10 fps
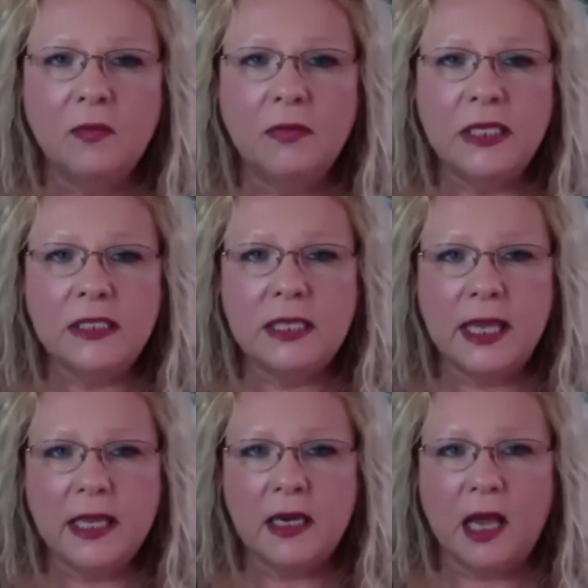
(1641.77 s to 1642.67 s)
But it's
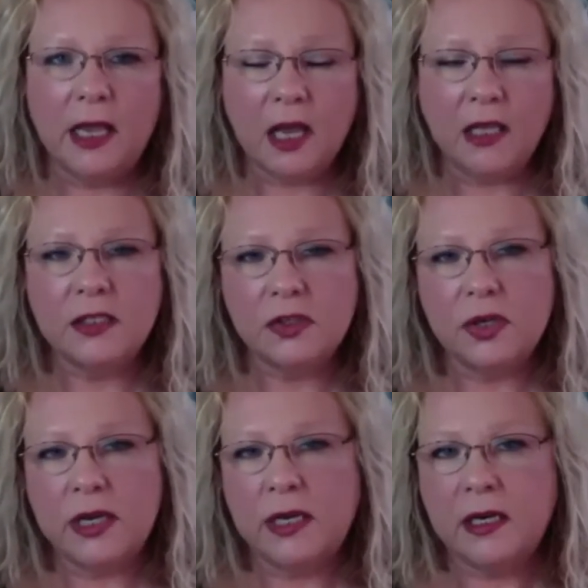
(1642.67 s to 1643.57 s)
taken, I
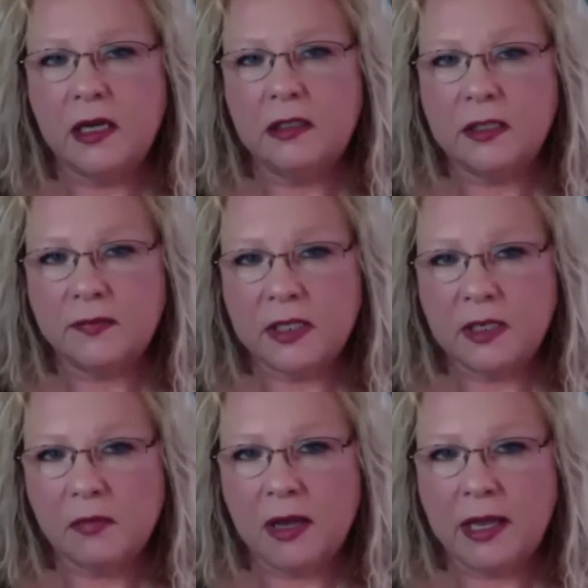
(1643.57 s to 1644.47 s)
concentrated on
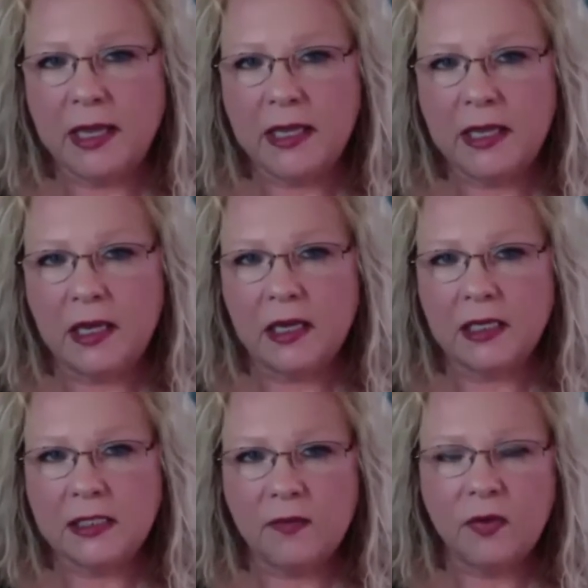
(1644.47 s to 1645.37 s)
lifting my
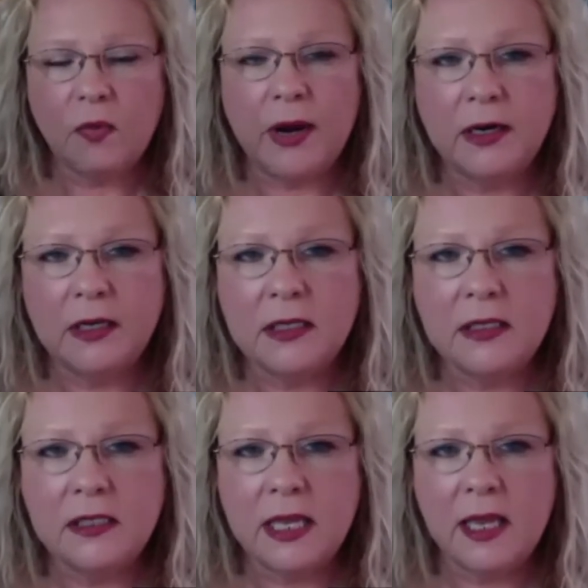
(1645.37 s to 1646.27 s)

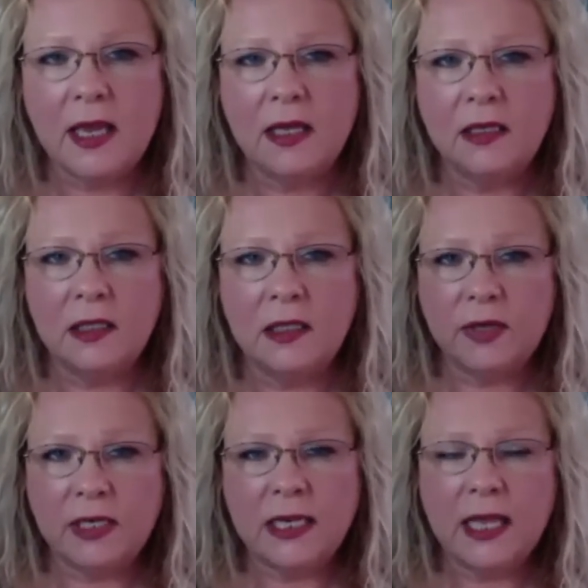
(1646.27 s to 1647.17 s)
self-awareness and
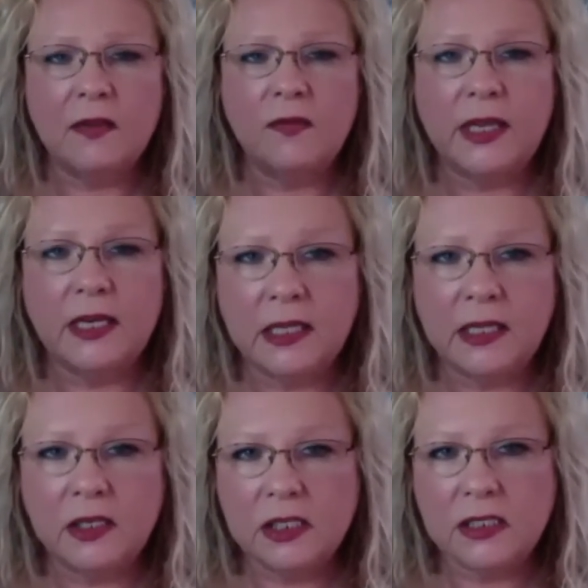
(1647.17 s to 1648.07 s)
living in elevated
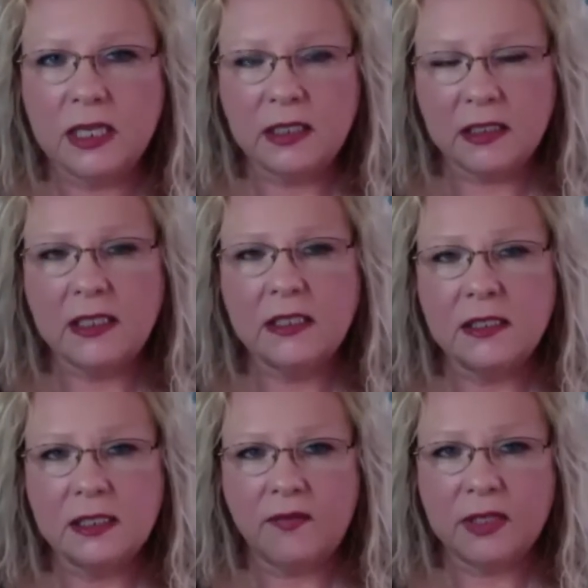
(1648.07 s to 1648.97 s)
energies at
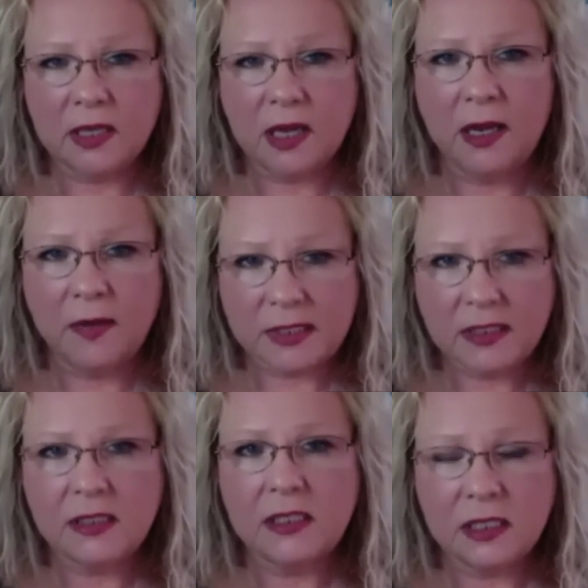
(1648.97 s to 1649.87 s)
least 7 times.
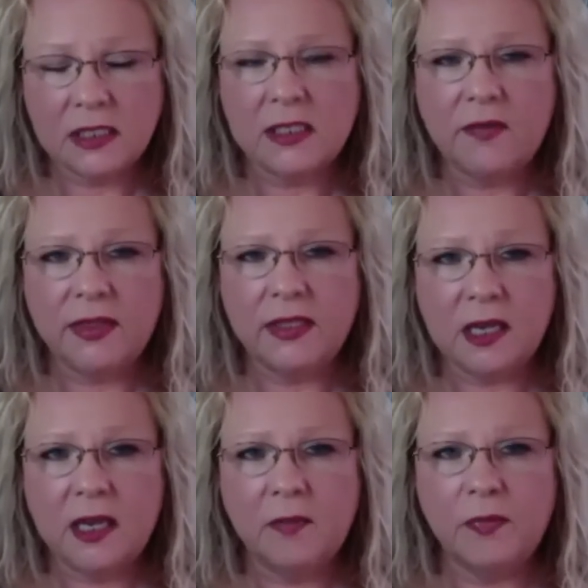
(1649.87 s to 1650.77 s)
This is the 7th
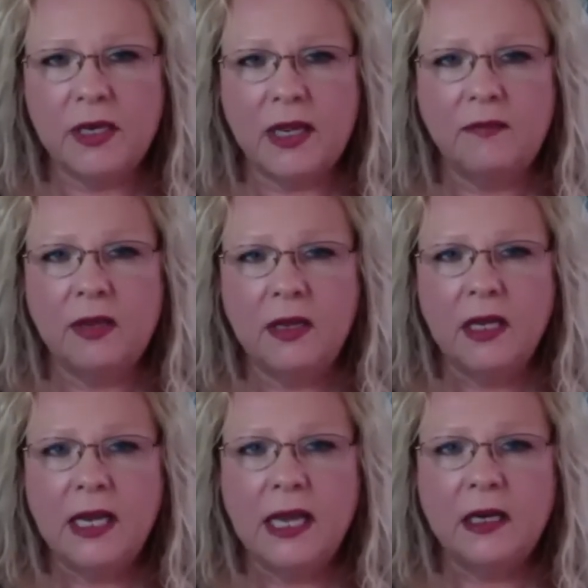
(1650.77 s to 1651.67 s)
time that I've
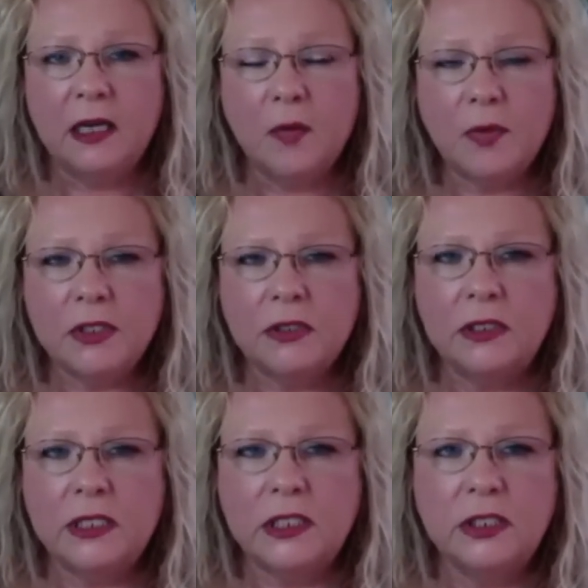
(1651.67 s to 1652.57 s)
had an
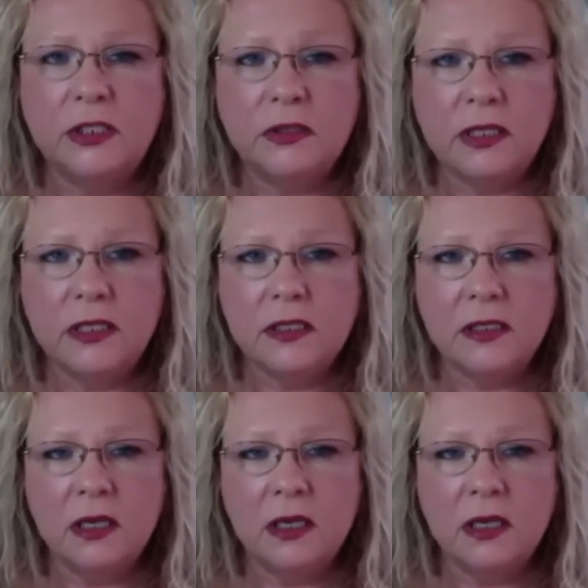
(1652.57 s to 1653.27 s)
opportunity to do this.